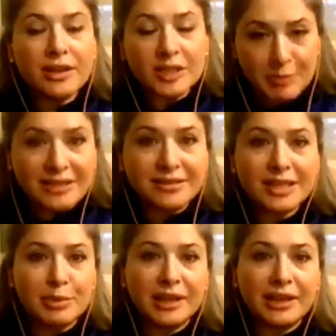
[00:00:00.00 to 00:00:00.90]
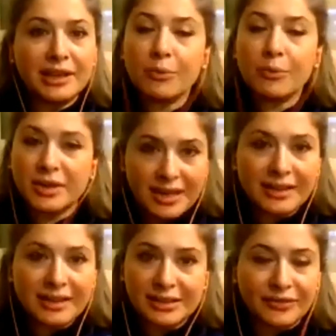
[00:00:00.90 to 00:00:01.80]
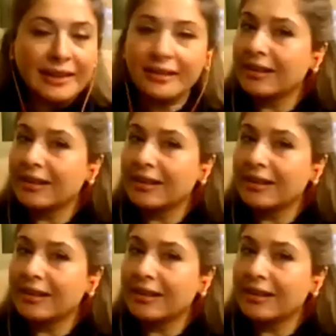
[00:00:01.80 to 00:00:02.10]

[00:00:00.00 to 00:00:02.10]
paying 6 billion and we're saying that's fine.